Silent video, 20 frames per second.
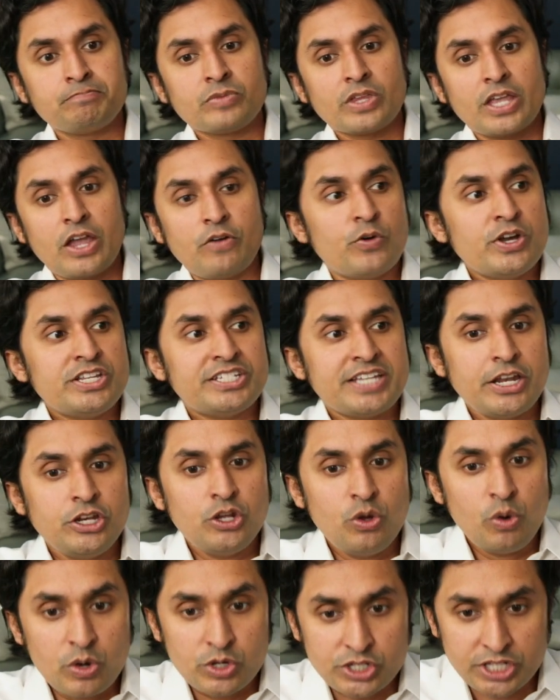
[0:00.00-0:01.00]
If we send
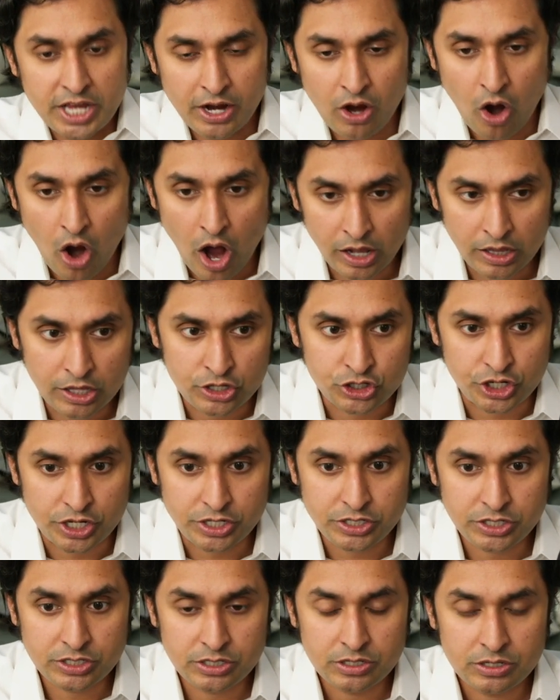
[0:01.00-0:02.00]
you to a
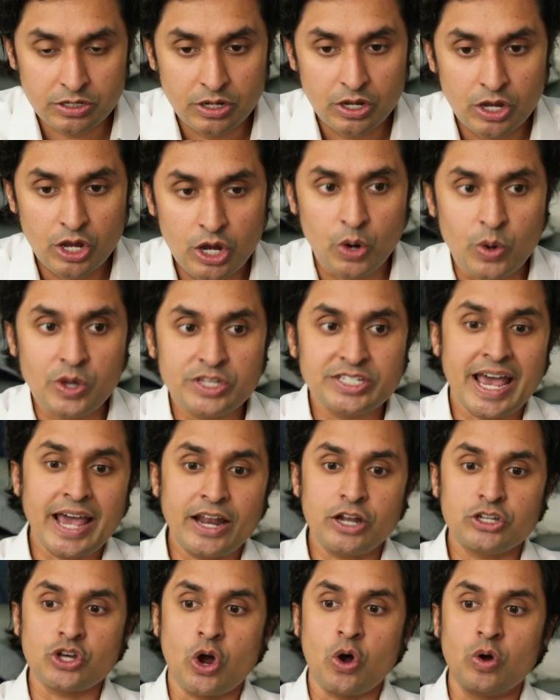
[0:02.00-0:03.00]
psychologist who has had a
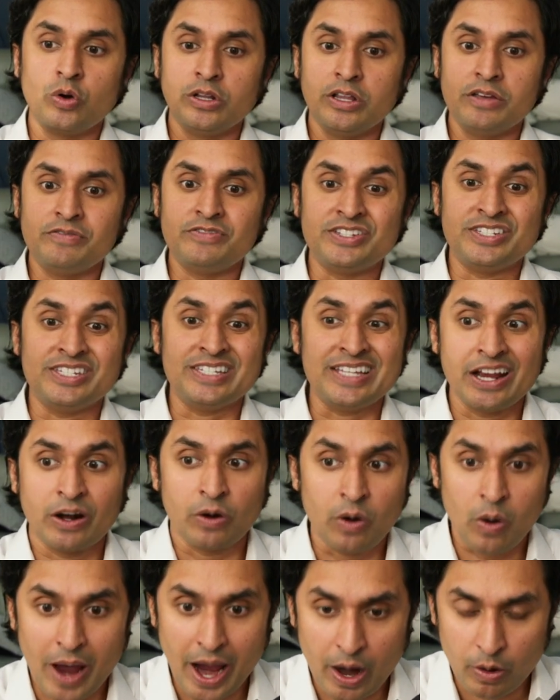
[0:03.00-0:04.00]
total of
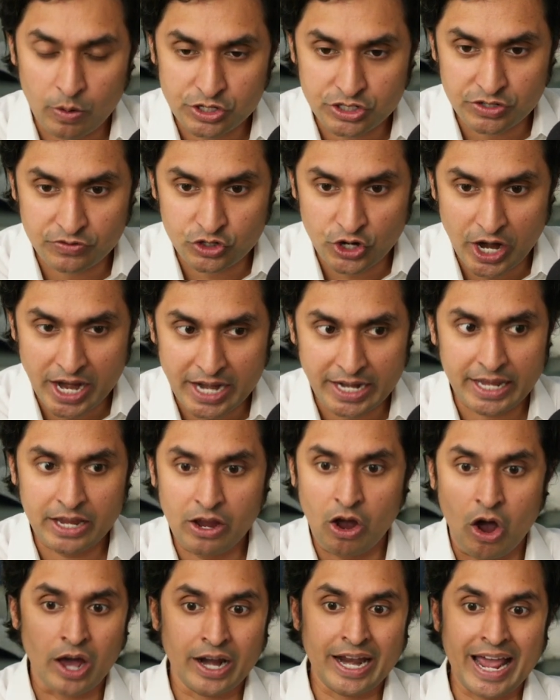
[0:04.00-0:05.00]
0 hours of training
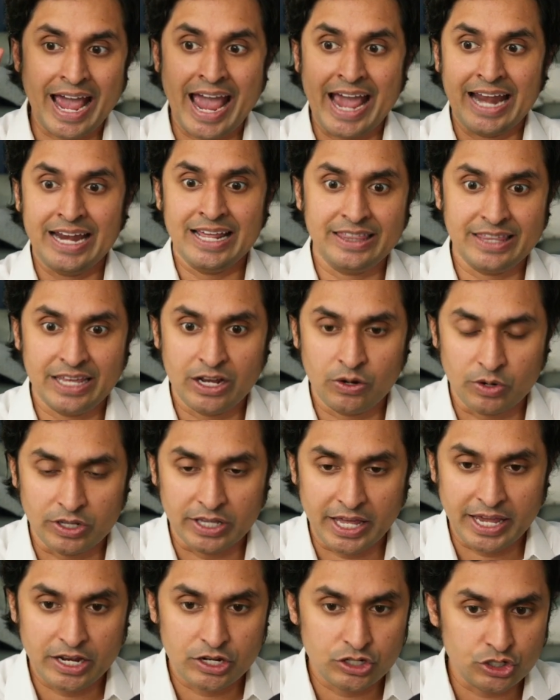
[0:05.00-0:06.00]
on anything
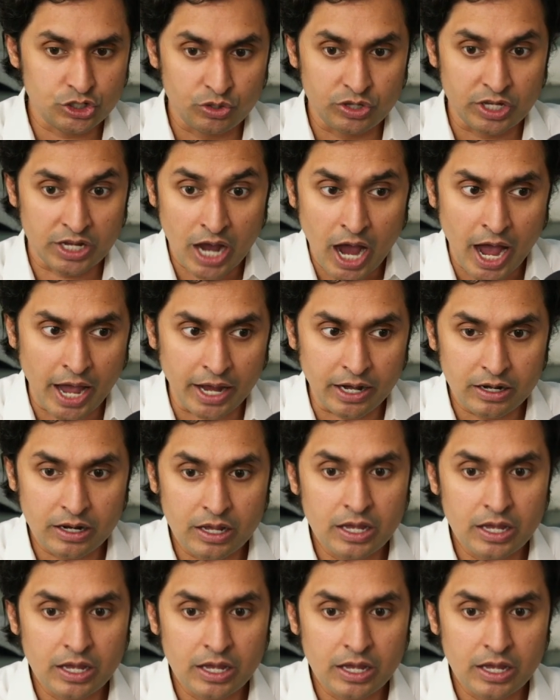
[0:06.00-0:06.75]
related to the gut,